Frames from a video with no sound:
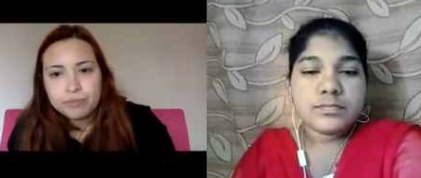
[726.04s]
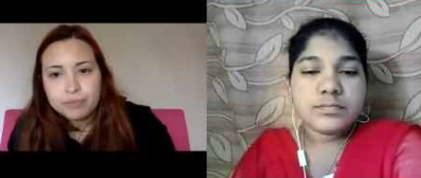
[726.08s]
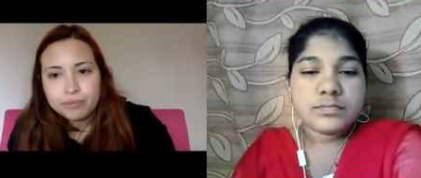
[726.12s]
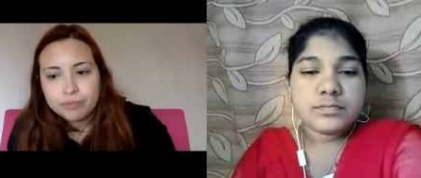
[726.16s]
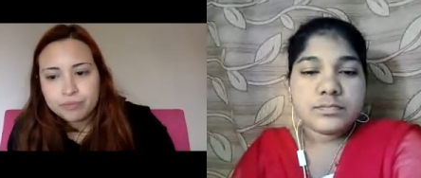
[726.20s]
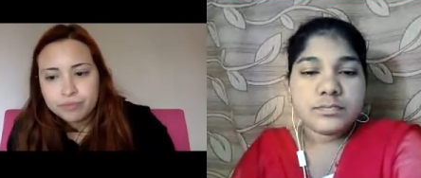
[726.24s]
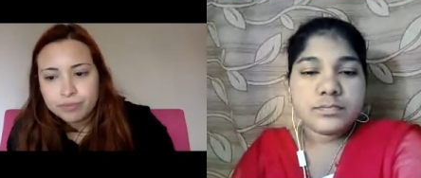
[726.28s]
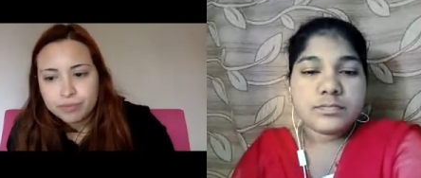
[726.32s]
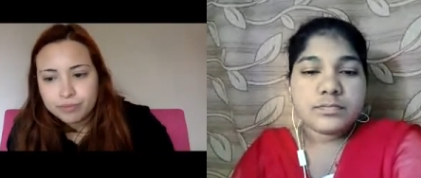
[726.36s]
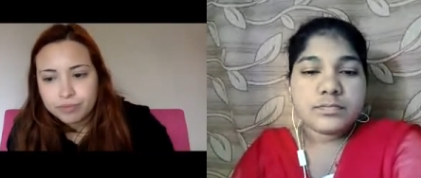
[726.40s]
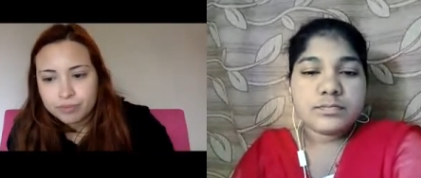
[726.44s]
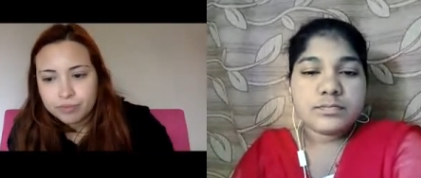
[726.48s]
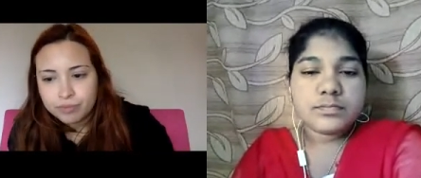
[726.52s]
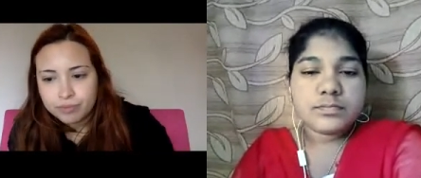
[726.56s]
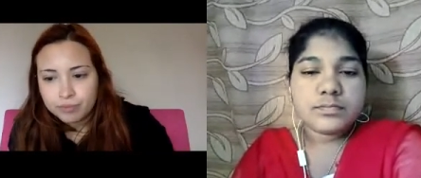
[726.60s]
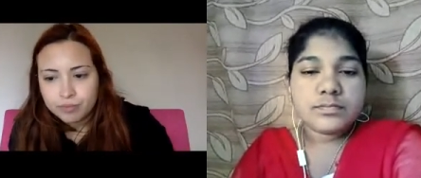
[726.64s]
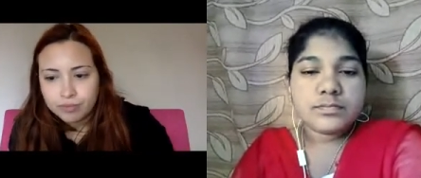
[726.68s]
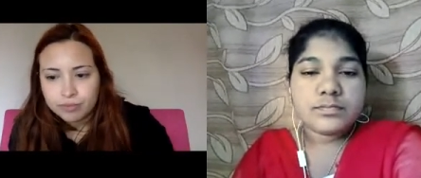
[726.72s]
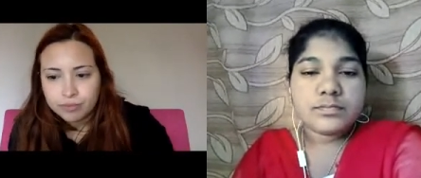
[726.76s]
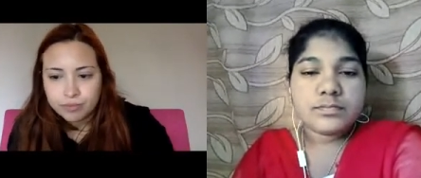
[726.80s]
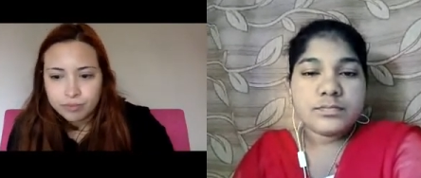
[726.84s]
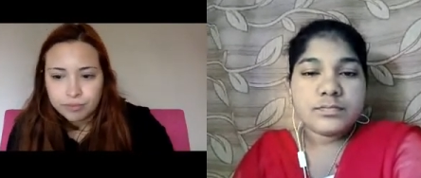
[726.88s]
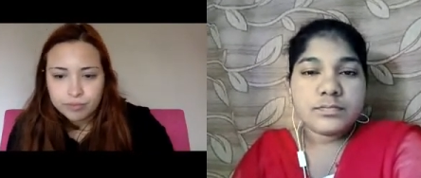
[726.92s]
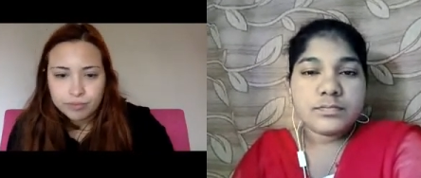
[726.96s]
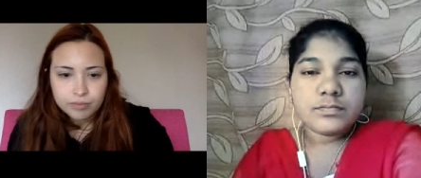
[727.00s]

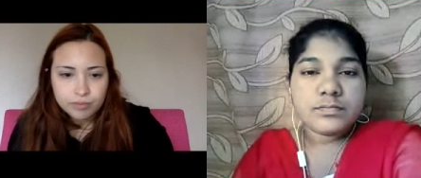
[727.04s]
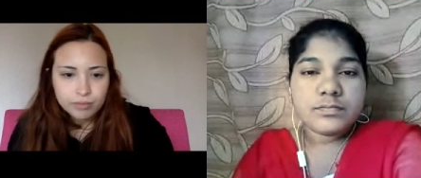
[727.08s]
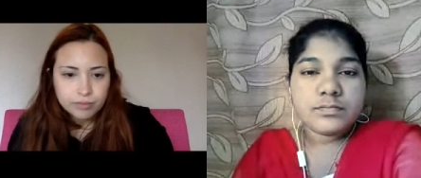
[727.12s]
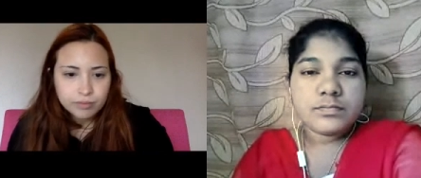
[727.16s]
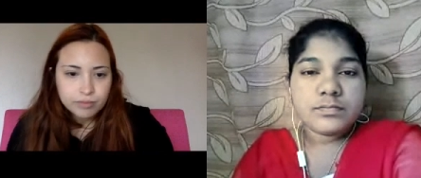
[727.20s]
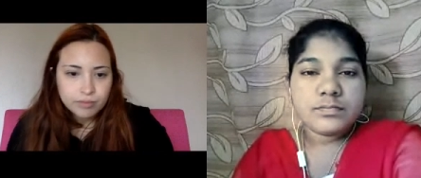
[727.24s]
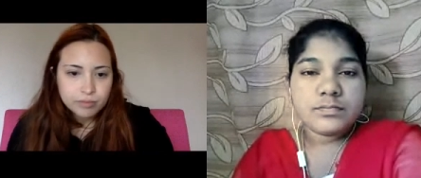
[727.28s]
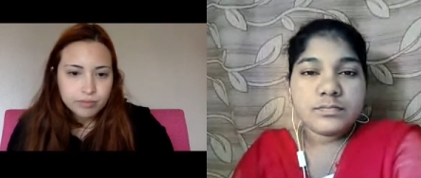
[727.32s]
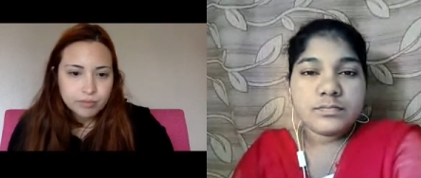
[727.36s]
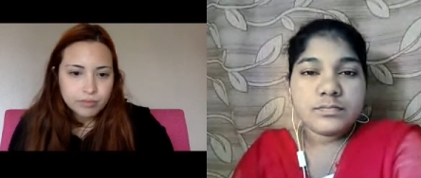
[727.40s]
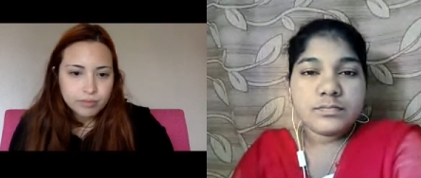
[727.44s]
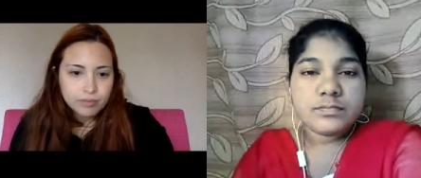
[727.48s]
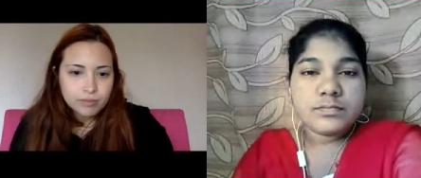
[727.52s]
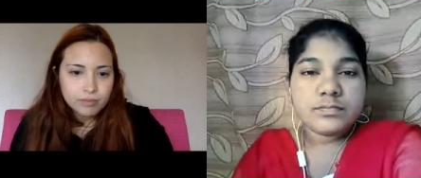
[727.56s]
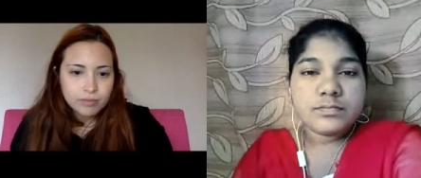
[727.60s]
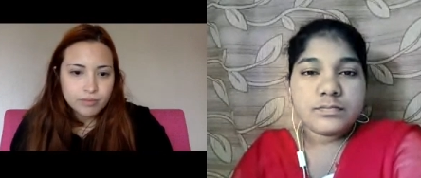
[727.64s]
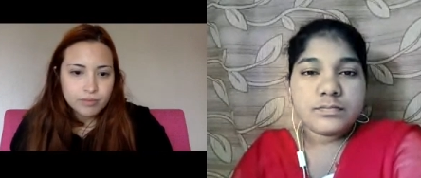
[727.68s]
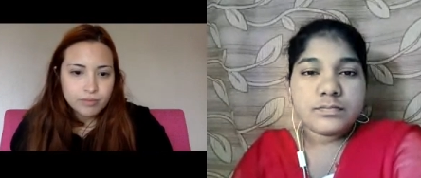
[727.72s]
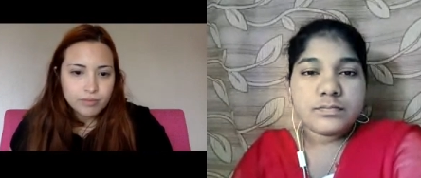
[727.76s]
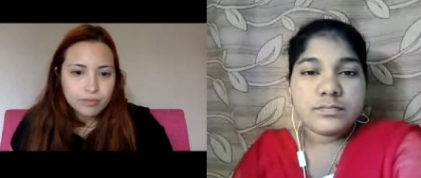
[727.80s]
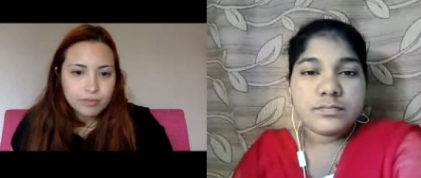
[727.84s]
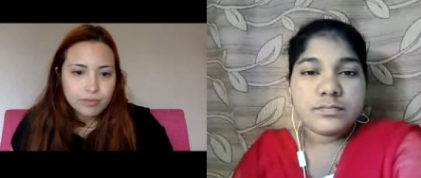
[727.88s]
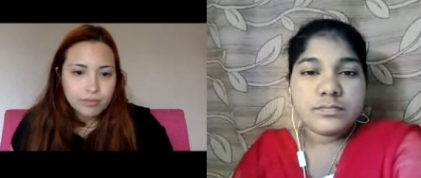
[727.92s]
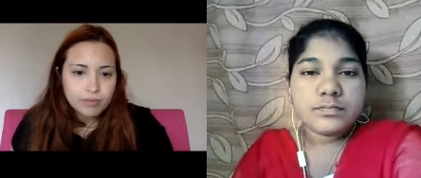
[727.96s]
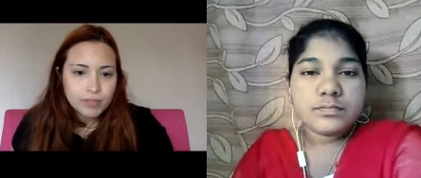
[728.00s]

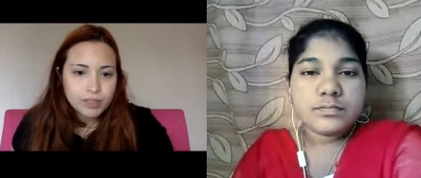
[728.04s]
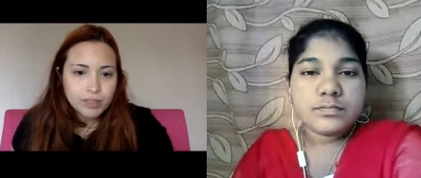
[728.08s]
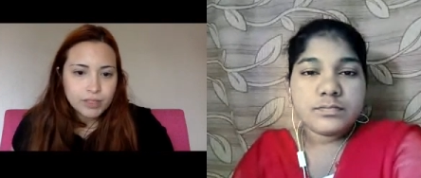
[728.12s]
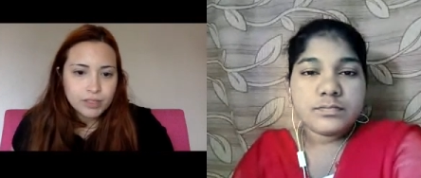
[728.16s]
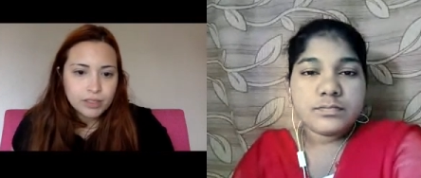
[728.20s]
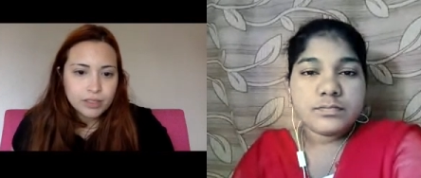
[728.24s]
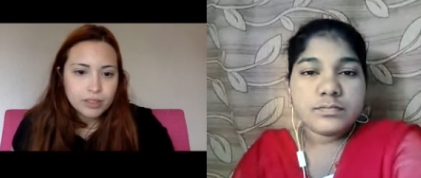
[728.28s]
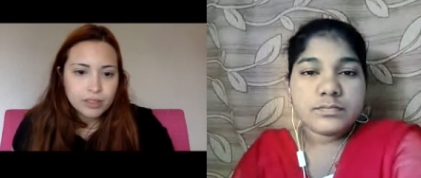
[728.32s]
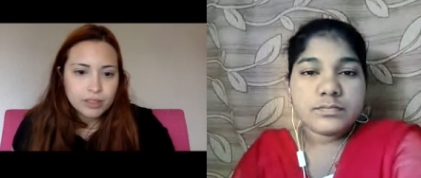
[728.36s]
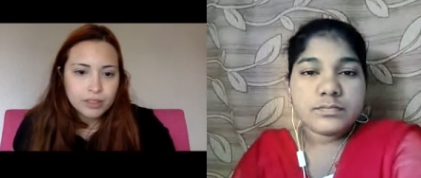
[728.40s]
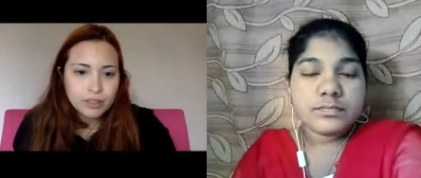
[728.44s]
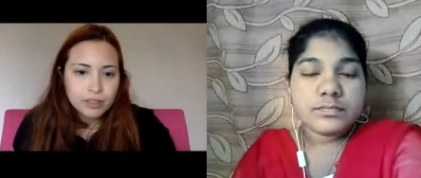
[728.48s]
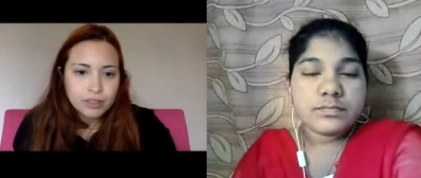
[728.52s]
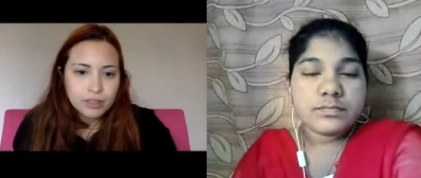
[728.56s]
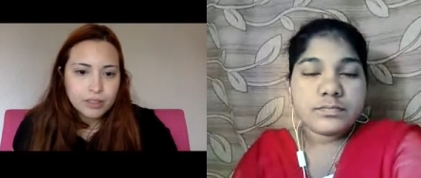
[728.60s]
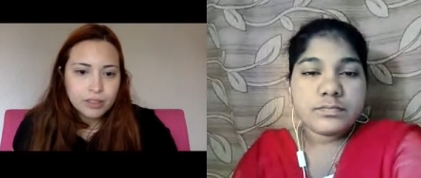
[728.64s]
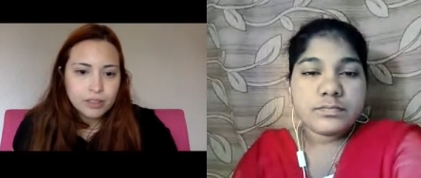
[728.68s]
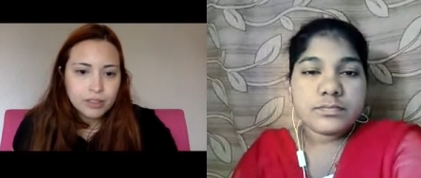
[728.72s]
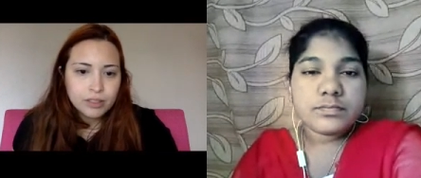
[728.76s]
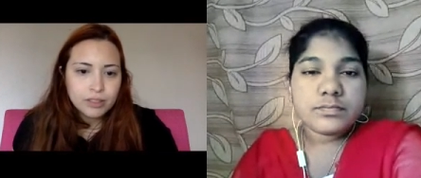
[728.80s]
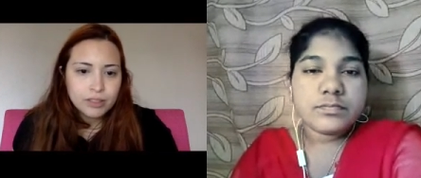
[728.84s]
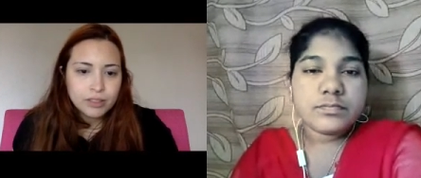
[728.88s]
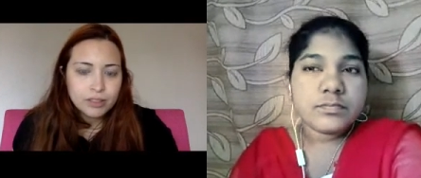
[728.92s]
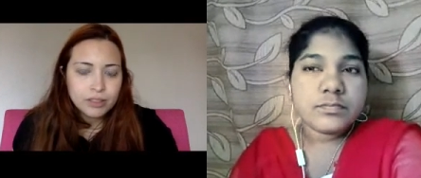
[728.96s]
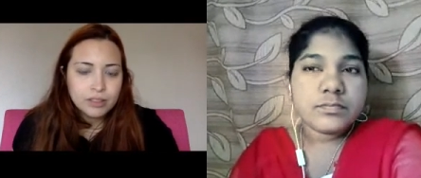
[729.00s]

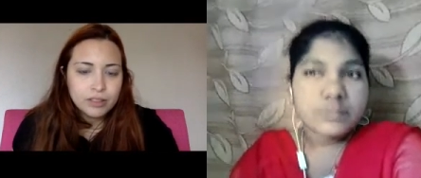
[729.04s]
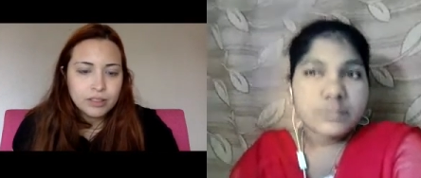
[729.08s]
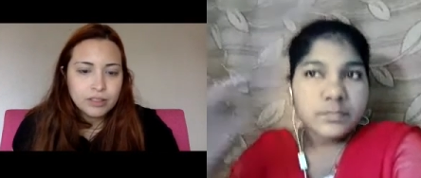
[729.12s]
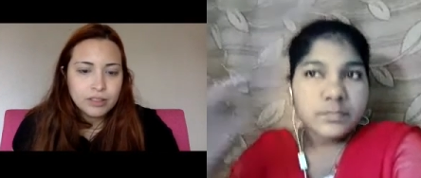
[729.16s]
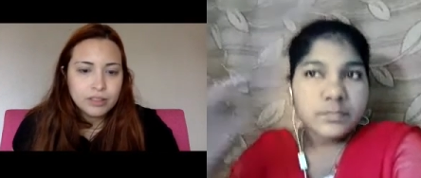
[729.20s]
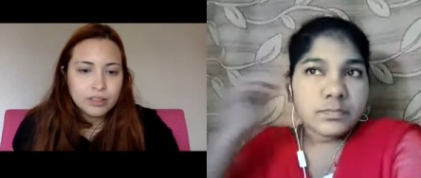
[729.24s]
No one is speaking in this clip.